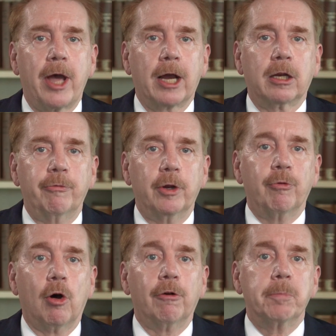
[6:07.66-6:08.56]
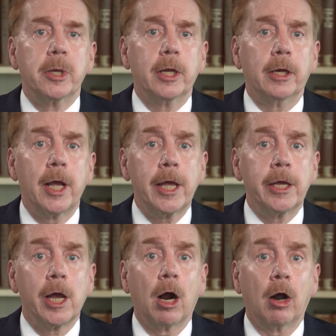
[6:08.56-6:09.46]
active involvement in
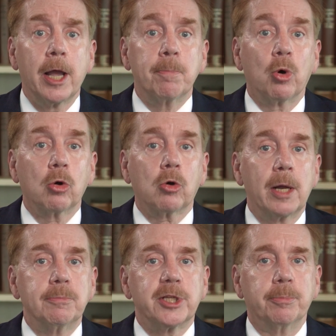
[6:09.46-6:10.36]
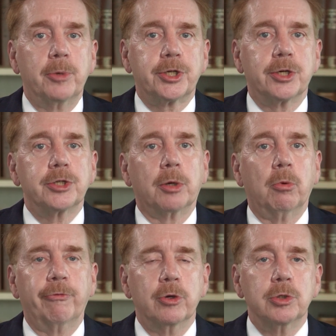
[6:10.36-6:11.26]
AERA program submissions and
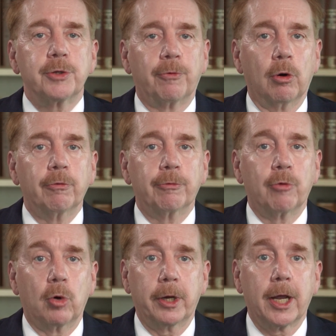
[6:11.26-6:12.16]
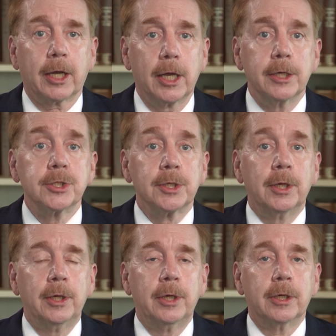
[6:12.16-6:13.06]
reviews for over 4 decades,
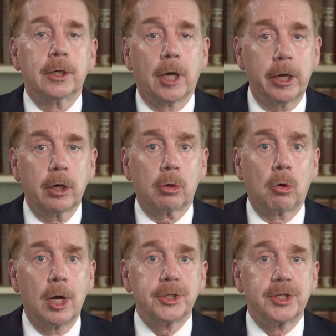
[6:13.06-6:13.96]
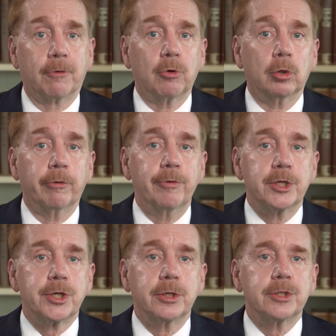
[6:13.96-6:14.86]
cutting across several
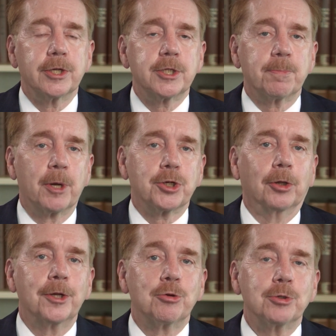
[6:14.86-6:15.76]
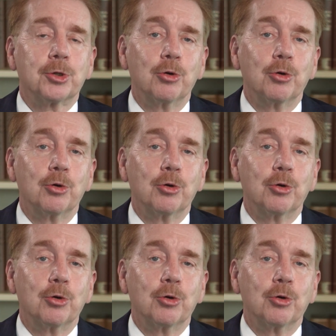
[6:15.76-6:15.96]
divisions and special interest